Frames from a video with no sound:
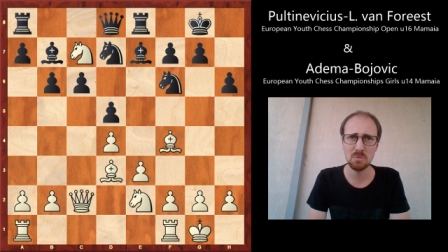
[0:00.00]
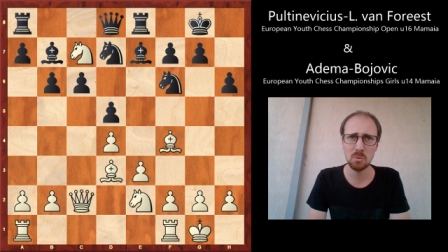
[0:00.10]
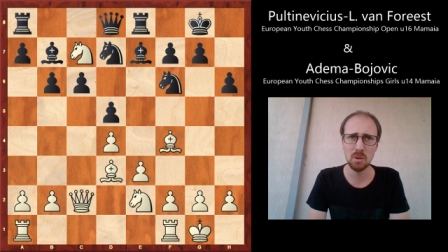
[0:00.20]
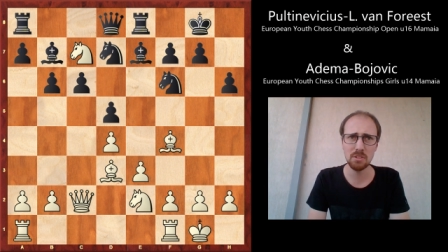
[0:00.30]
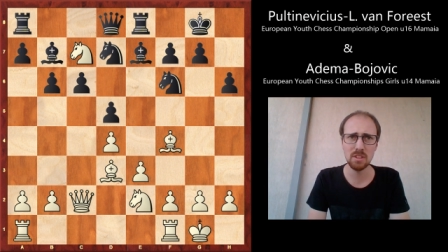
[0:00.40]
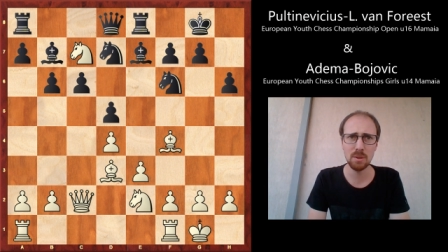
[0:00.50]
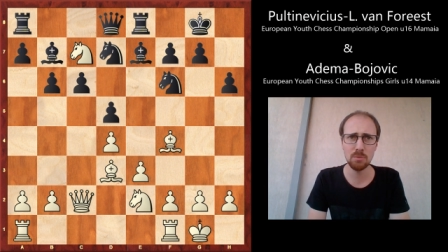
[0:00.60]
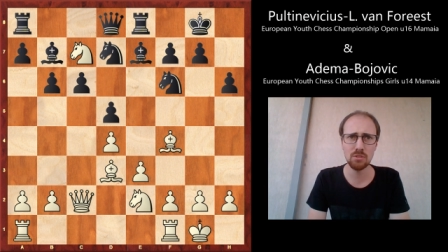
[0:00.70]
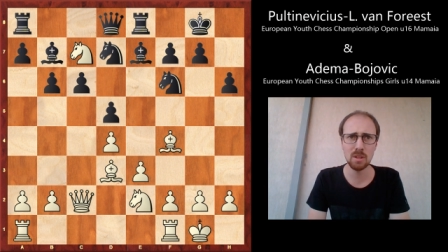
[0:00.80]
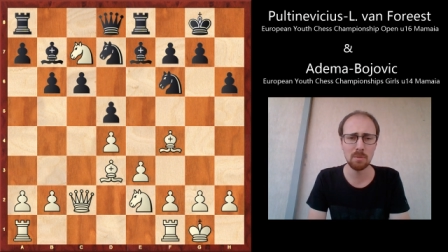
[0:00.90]
well it's time
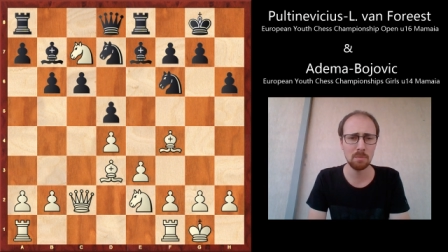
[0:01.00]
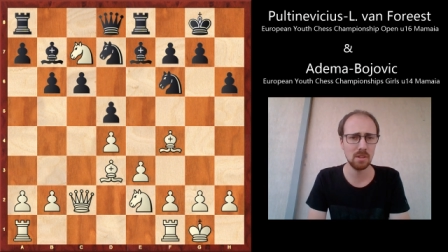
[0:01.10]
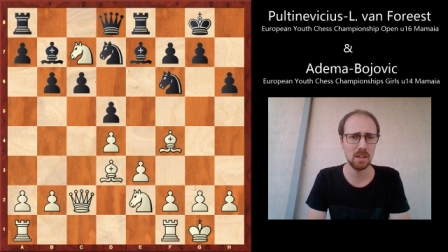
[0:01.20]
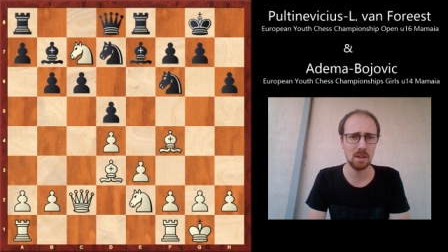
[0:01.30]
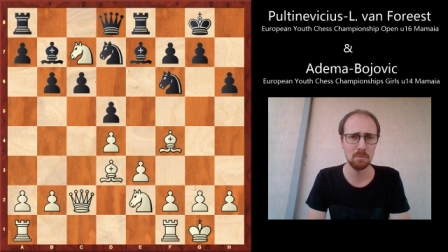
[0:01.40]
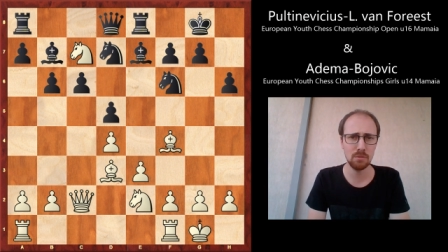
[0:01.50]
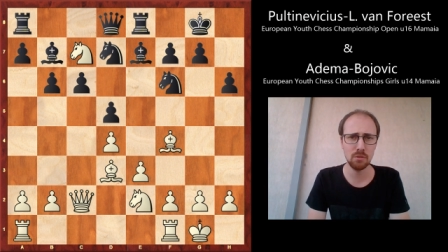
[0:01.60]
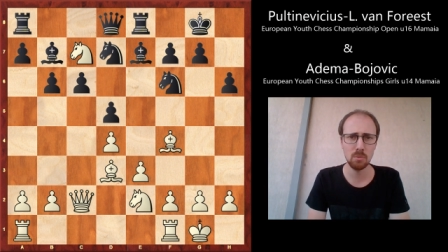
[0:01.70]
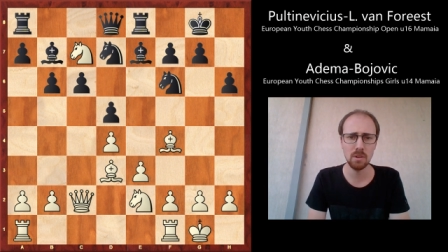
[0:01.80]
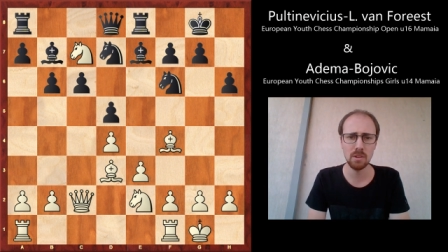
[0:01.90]
to step up the game. If
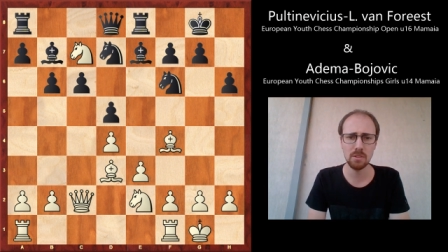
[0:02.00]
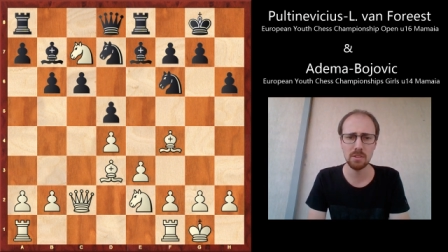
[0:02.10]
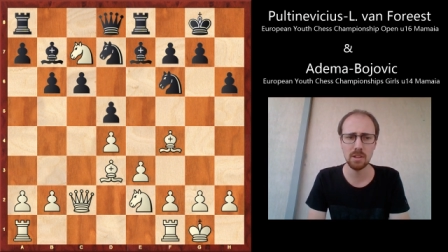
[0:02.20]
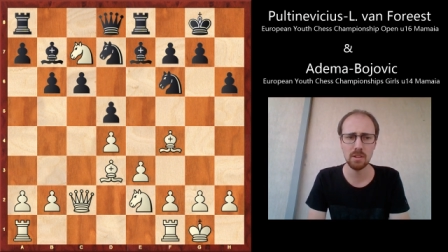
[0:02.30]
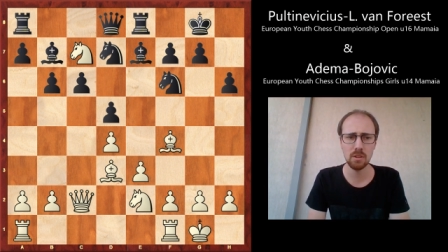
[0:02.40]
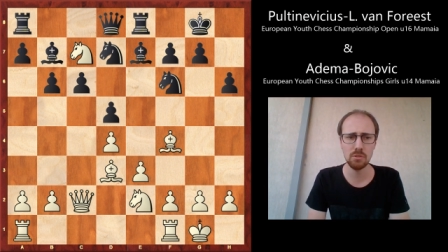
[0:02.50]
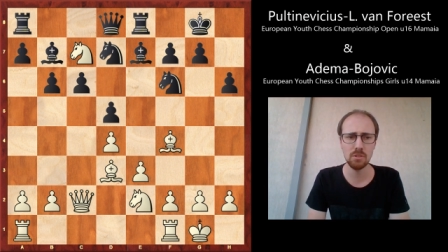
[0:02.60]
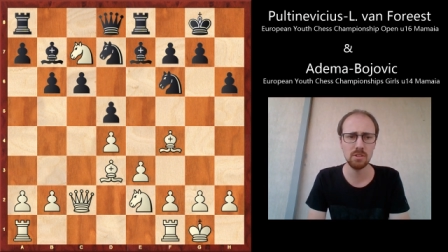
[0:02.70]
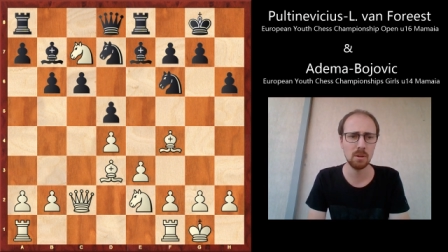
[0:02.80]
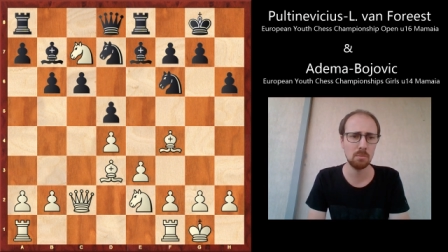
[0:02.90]
you want to stay close to
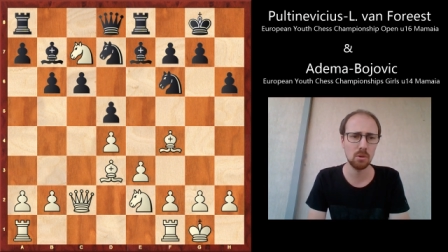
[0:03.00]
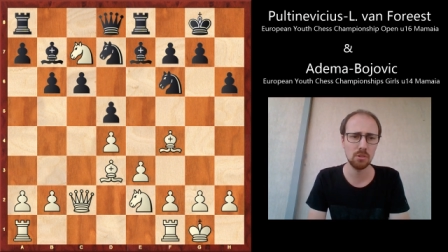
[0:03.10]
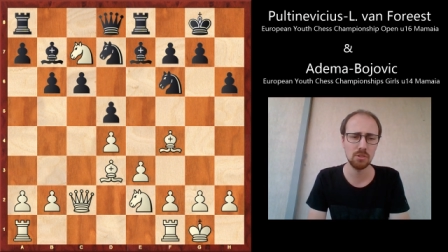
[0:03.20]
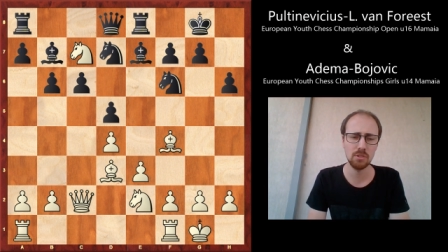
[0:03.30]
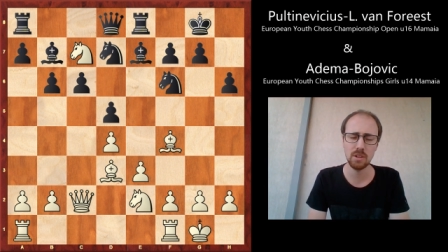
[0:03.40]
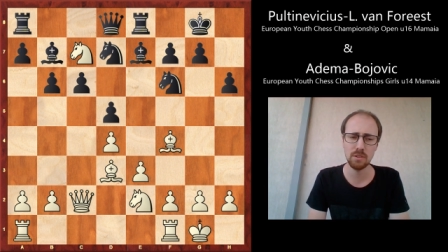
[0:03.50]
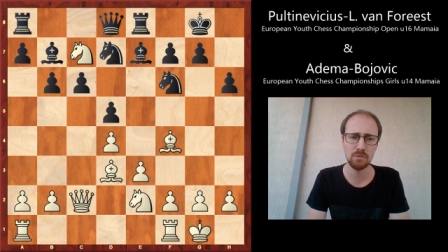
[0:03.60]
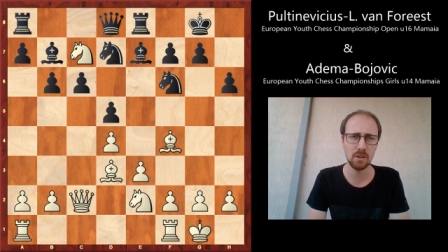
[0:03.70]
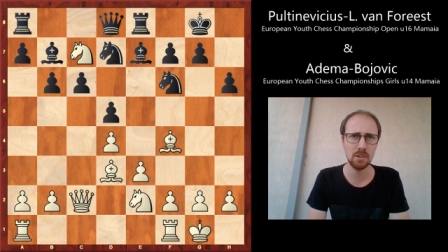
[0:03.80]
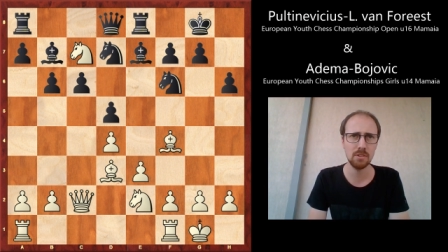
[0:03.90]
the top board you gotta
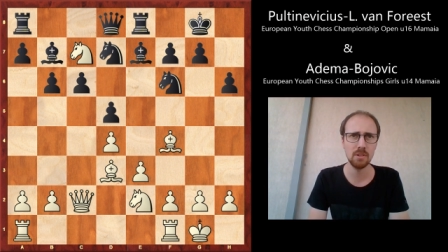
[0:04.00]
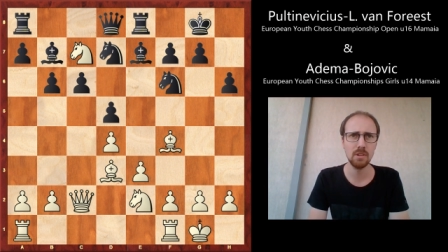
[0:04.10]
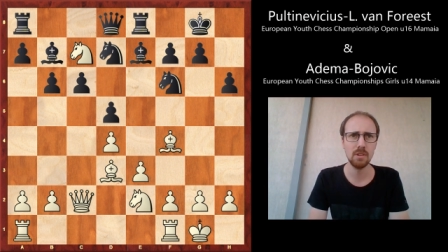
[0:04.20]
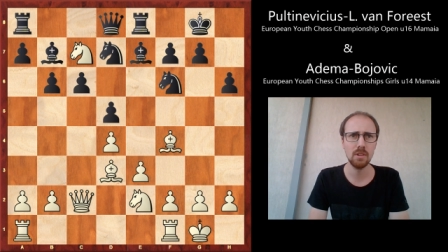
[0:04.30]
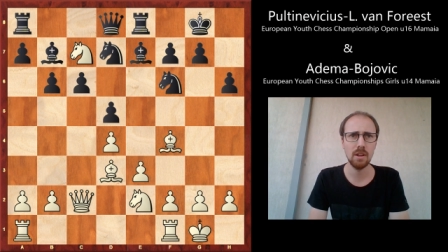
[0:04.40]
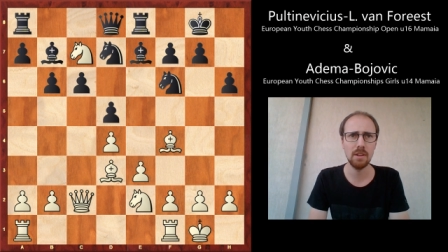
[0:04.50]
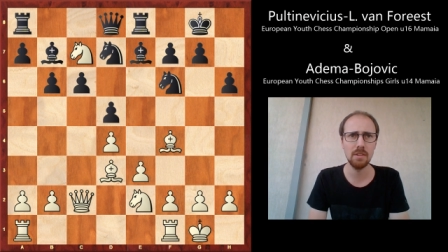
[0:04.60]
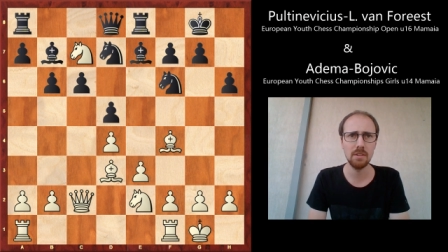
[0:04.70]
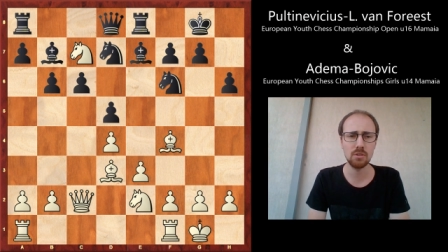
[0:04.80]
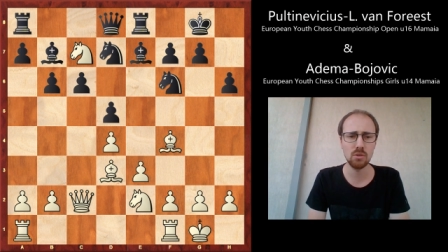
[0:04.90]
fight
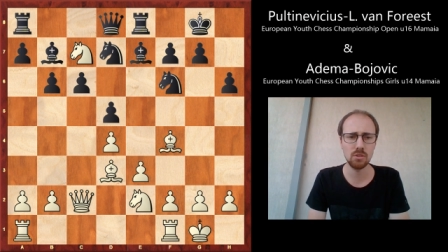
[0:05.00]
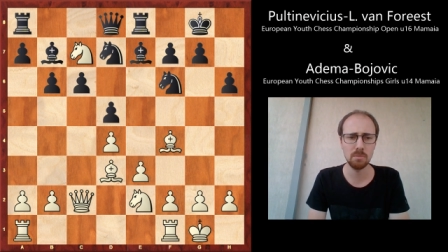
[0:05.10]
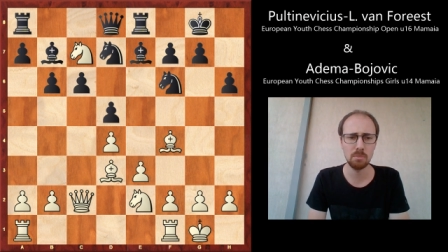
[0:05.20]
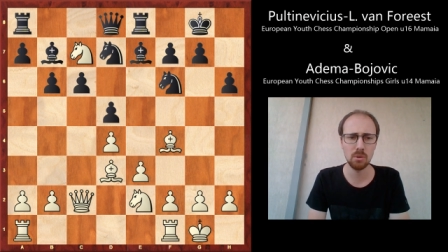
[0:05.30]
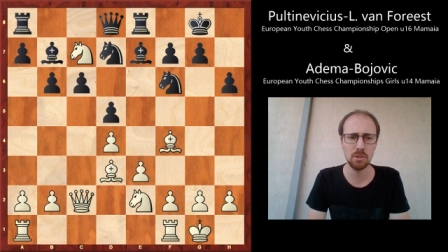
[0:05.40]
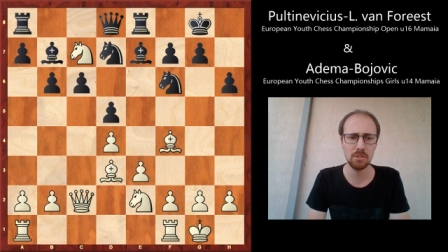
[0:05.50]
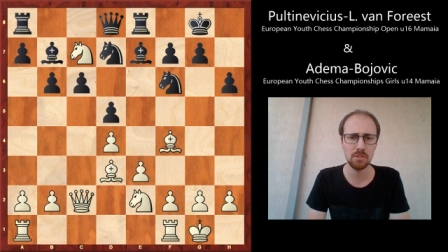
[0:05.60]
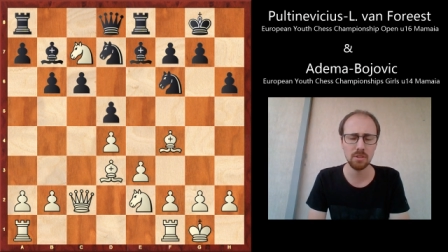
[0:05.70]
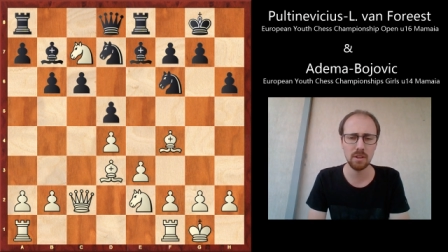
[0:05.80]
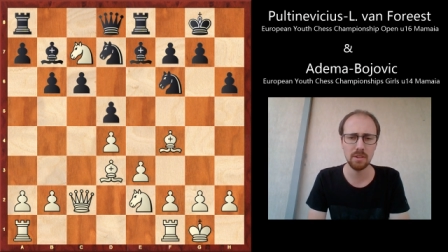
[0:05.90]
and uh, score some
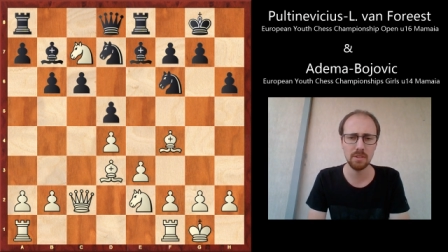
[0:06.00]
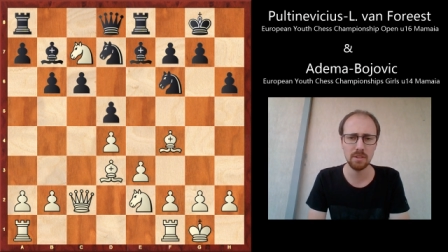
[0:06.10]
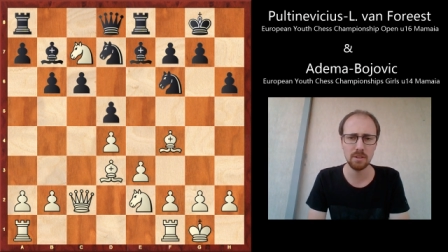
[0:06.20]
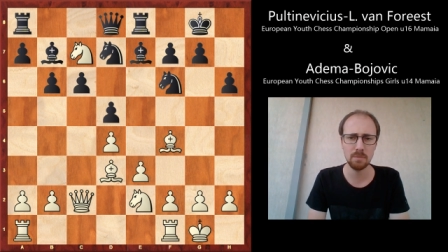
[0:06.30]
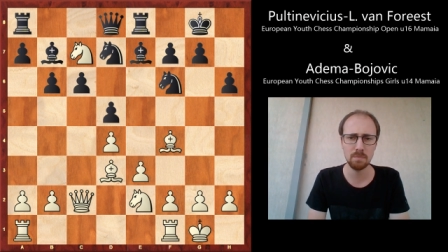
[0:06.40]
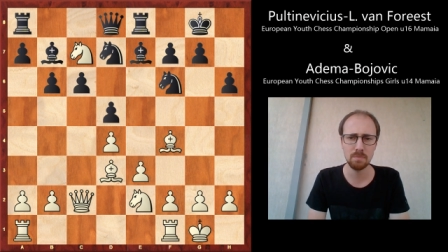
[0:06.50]
points and um,